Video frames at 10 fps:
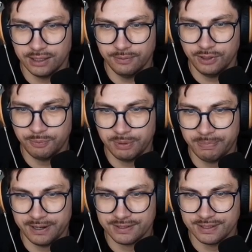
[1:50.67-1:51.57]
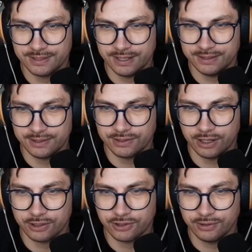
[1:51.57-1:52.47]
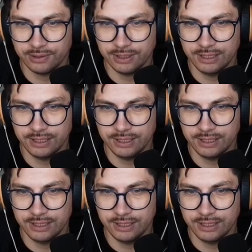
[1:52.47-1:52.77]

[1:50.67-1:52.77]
which prepares and signs transaction.